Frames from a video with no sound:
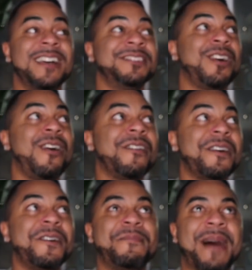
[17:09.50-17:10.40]
Talk
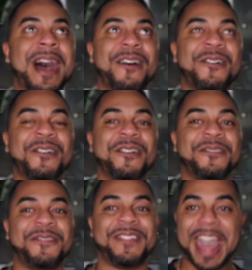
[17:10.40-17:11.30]
about
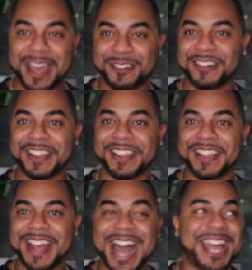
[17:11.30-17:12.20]
flattering.
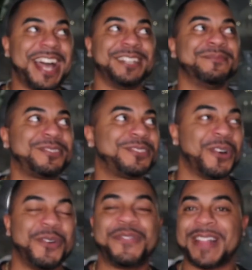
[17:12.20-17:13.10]
I am
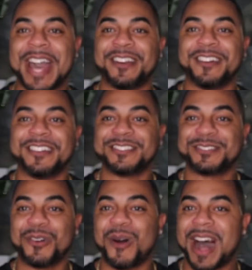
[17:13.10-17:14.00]
so flattered,
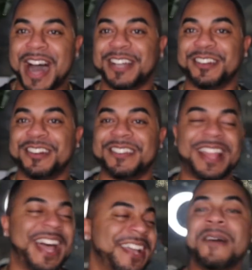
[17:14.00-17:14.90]
so honored.
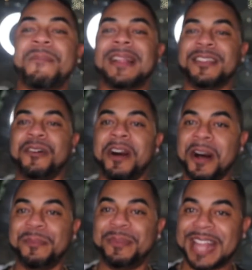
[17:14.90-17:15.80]
Like, my little
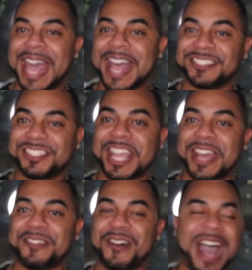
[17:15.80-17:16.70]
humble ass
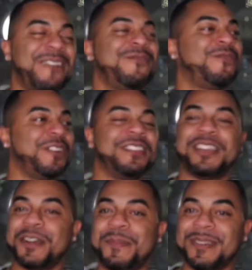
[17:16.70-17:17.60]
channel, I really
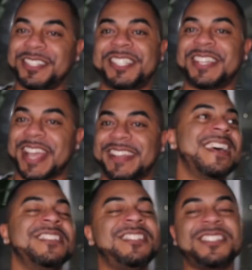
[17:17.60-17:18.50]
appreciate it.
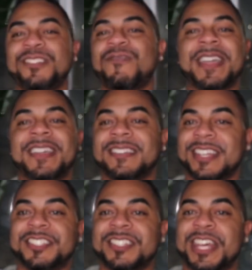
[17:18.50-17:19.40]
Just the
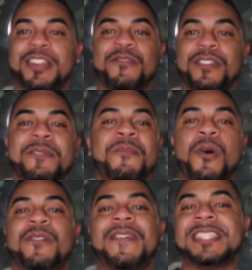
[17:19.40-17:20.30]
recognition, and it really
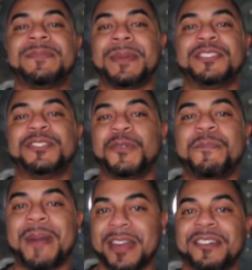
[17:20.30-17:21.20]
motivates me to do
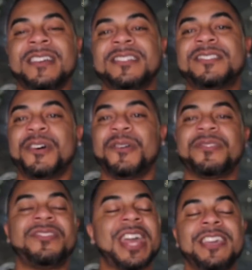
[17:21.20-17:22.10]
better. So
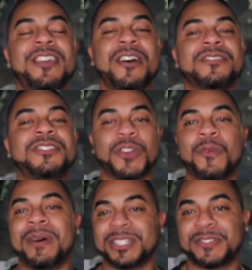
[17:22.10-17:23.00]
thank y'all so
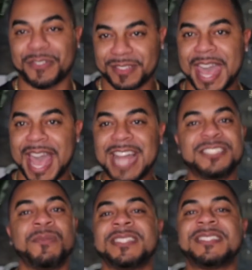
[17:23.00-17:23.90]
much for that. I just
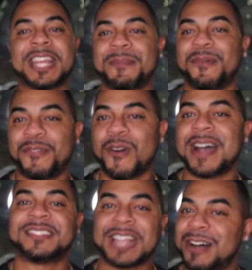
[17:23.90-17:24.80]
want to say that before I
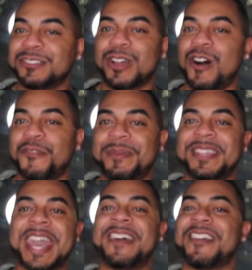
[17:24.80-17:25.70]
sound off. But
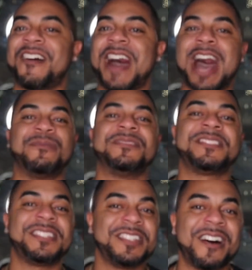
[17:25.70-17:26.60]
yeah, y'all, I will
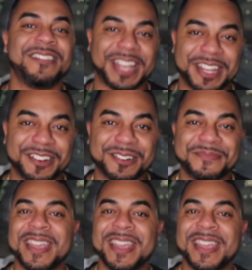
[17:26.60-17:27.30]
see y'all later.